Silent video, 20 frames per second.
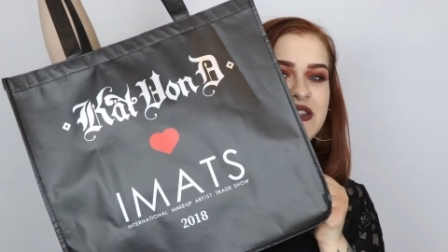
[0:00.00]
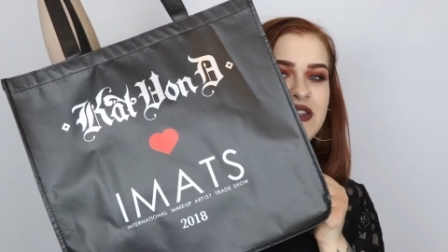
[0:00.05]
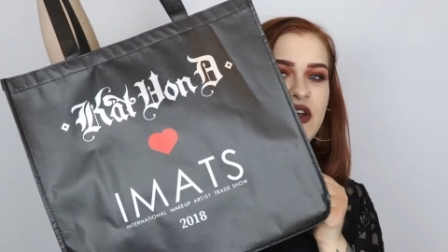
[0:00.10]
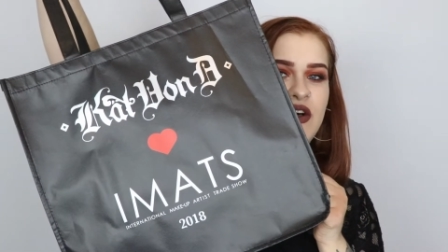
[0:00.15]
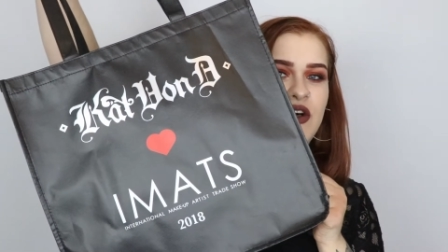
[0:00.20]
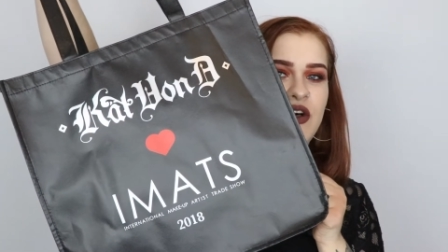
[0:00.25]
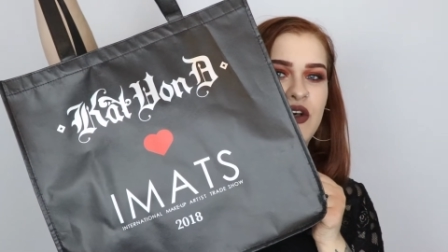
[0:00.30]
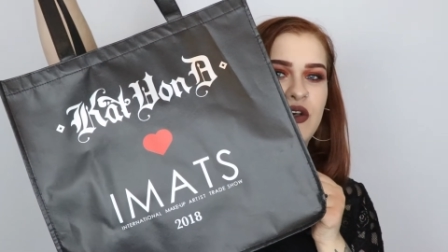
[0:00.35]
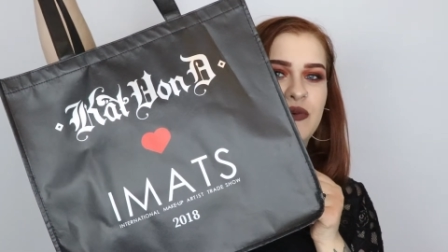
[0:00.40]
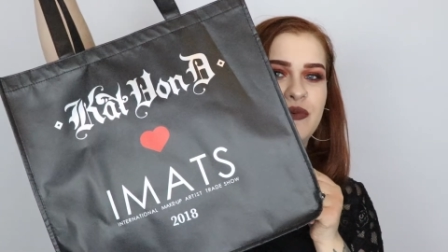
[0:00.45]

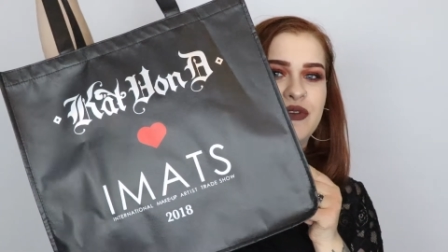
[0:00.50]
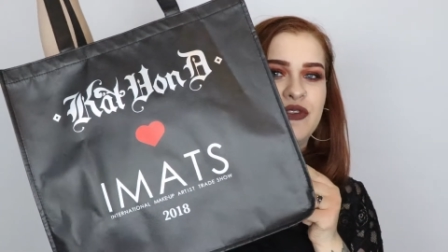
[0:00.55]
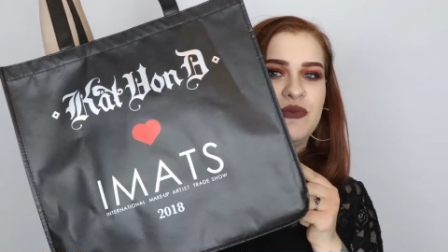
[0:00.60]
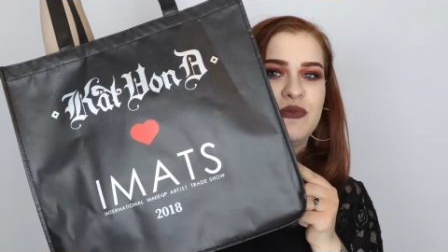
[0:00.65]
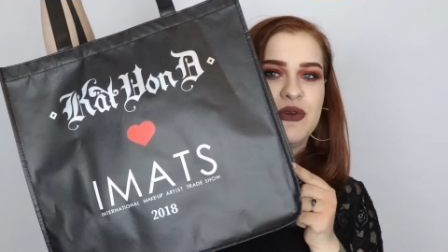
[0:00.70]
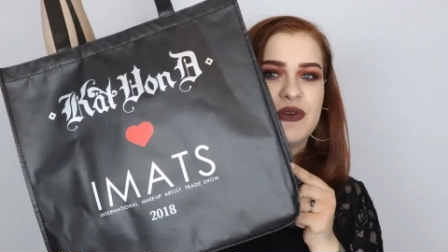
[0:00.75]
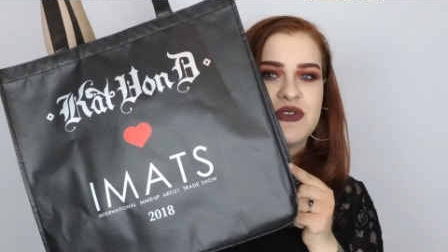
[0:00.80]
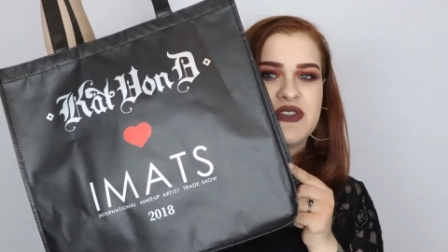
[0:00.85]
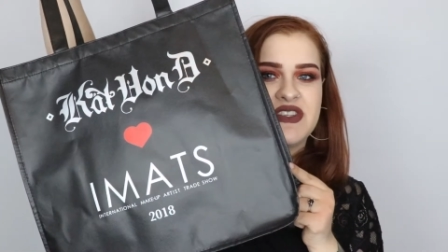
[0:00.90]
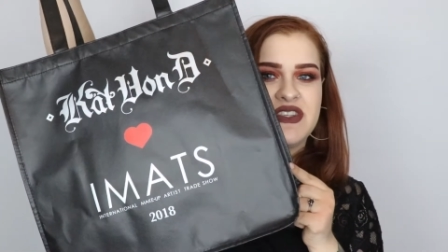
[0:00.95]
haul with
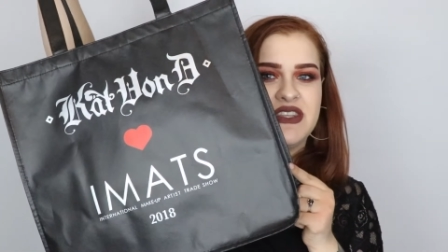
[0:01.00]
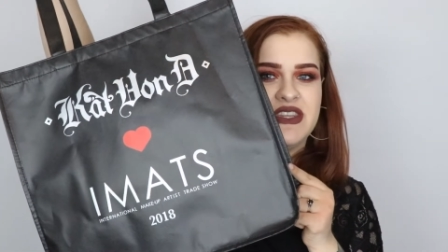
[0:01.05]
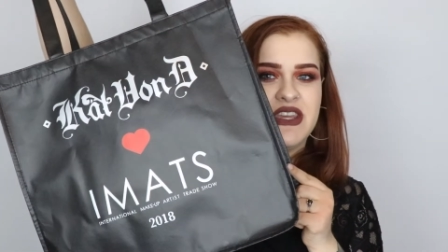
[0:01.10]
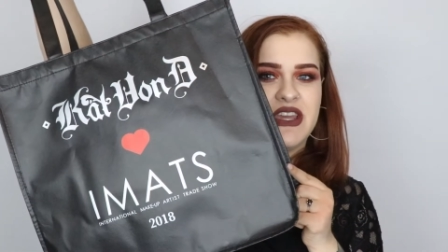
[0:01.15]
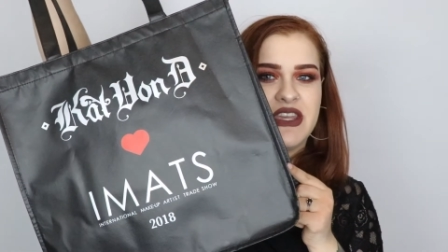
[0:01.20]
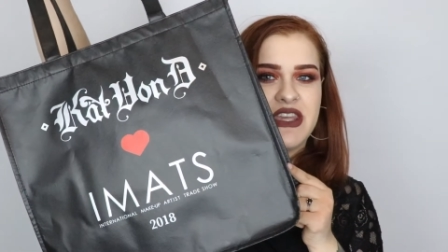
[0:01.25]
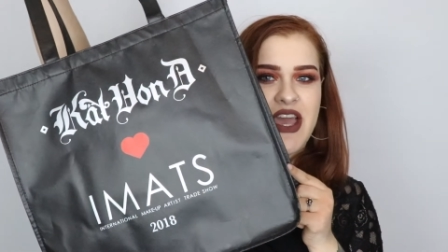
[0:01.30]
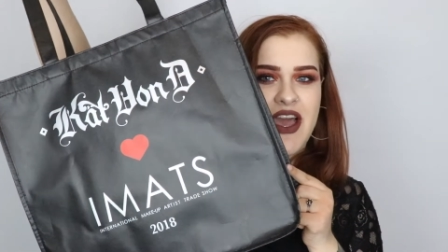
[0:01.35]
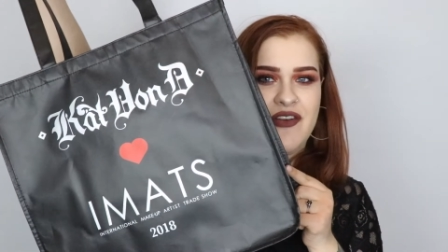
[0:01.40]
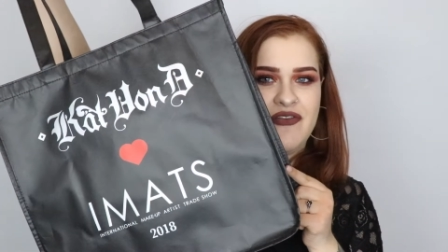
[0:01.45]
mostly
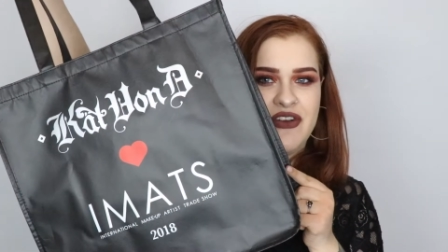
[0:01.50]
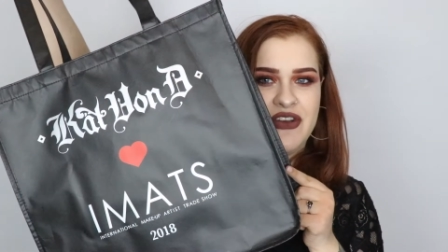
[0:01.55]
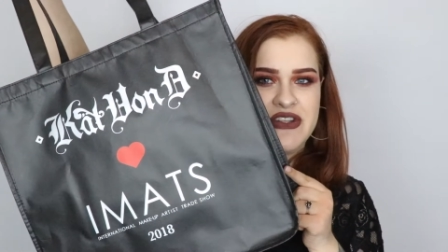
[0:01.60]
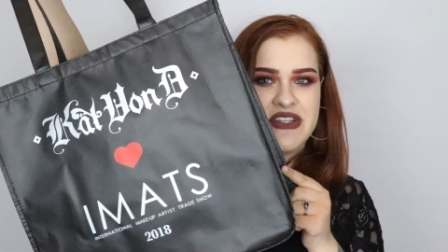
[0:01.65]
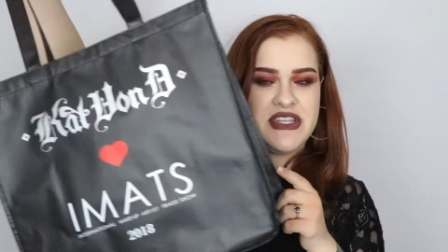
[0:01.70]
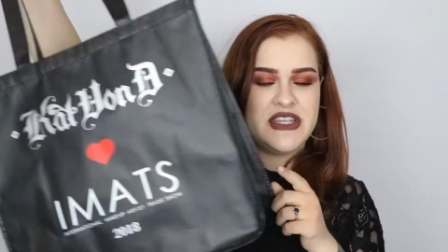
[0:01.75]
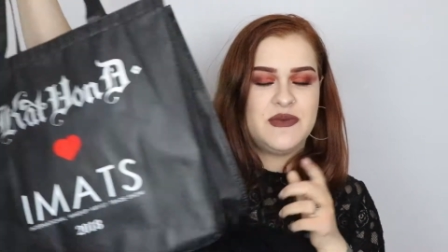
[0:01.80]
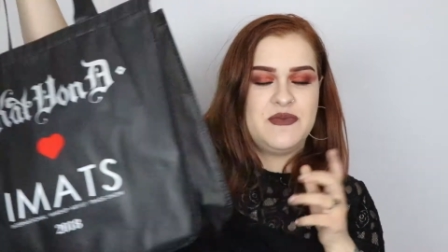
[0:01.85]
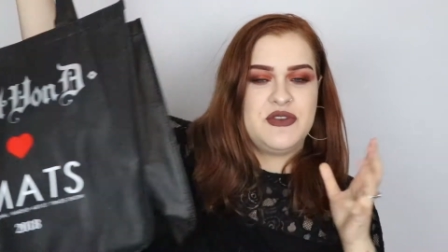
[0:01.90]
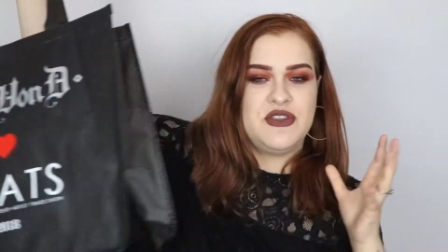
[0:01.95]
Kat Von
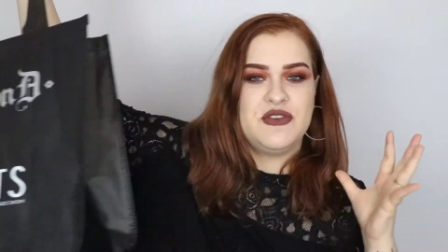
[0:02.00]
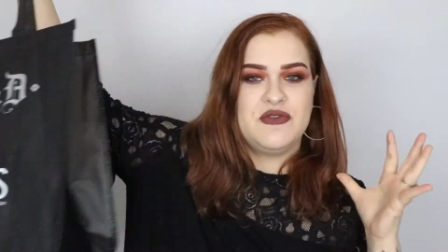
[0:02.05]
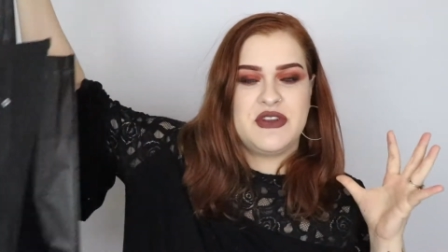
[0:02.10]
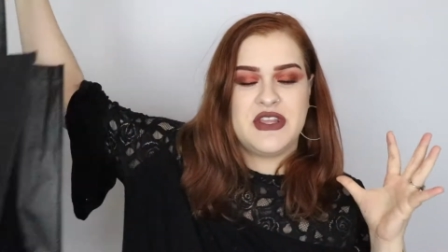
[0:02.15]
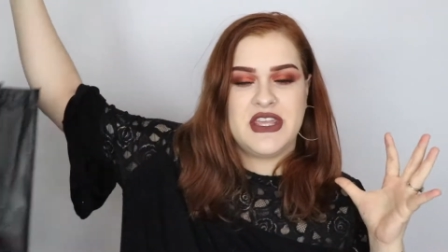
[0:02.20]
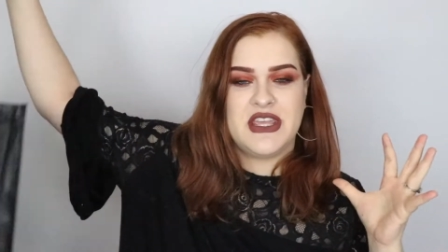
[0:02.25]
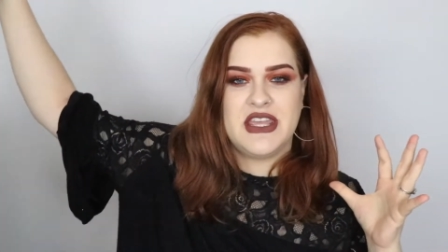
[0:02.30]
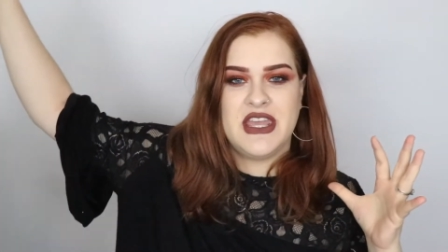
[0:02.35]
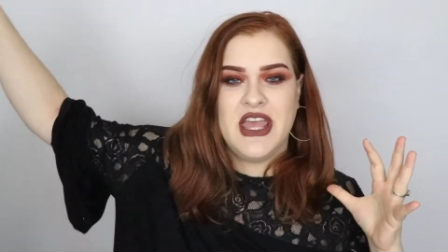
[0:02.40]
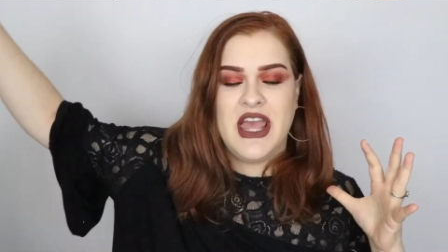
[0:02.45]
D
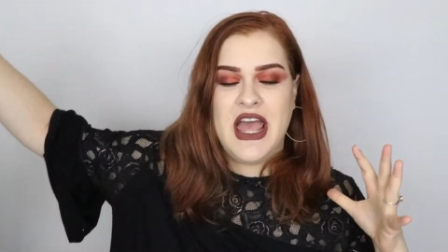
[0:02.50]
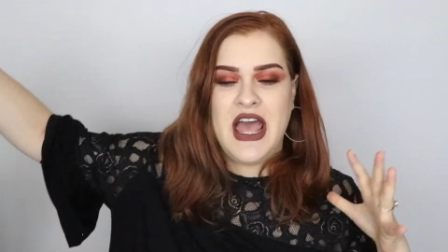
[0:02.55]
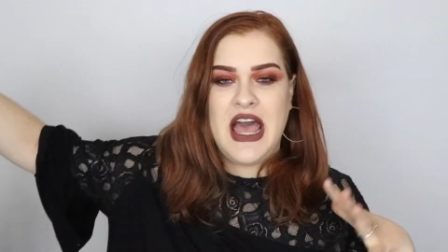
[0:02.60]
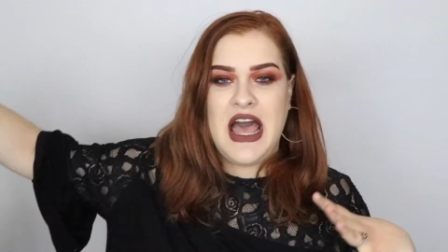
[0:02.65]
Beauty.